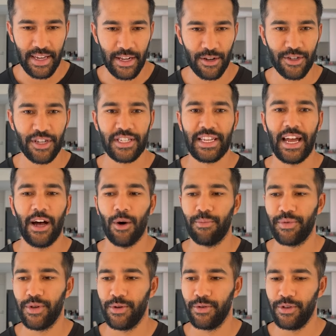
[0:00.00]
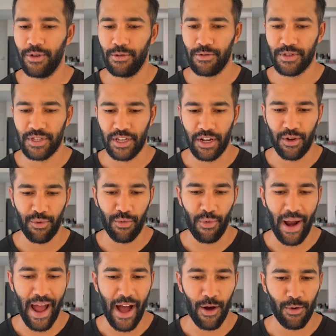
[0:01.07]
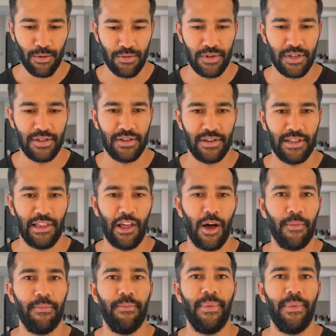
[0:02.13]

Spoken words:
it'll just help you use the ground a lot